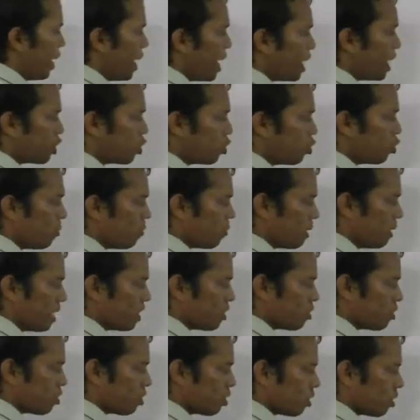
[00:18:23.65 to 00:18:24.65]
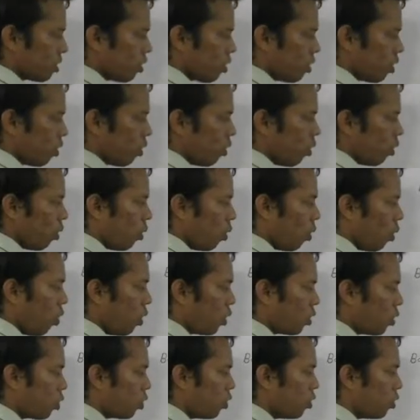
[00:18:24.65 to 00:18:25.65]
H2 plus
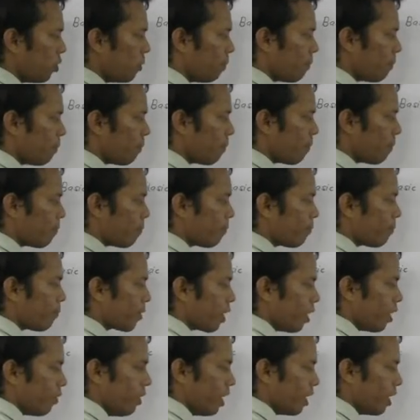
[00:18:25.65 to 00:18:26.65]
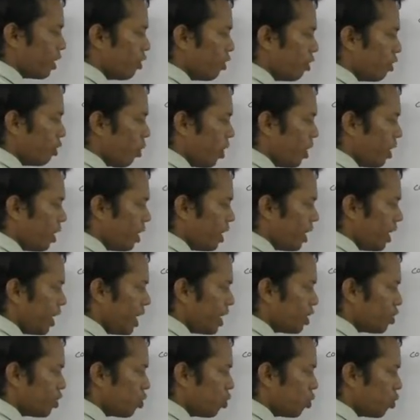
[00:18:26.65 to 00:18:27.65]
O2 will give you what?
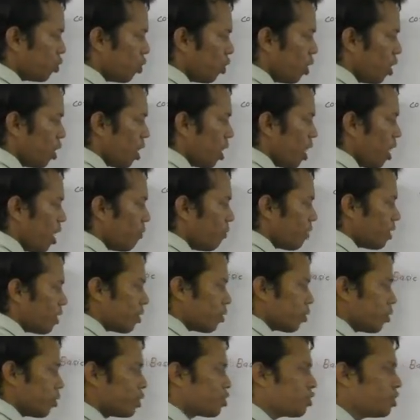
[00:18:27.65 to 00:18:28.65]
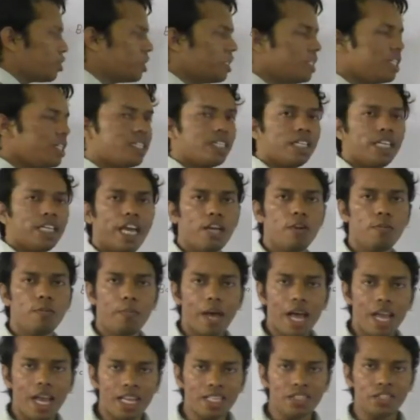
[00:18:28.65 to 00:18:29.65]
H2O. Question is, can you
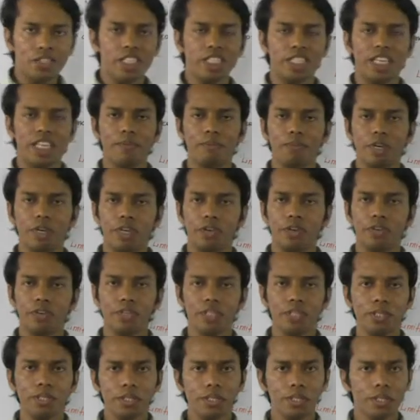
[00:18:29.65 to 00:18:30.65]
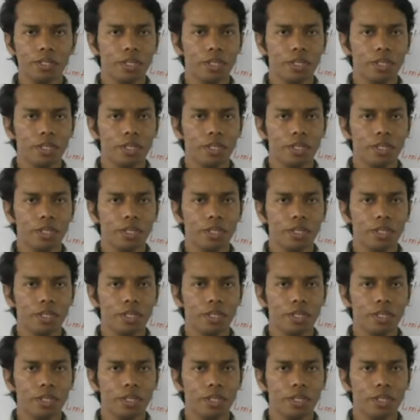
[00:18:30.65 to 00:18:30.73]
balance this chemical equation?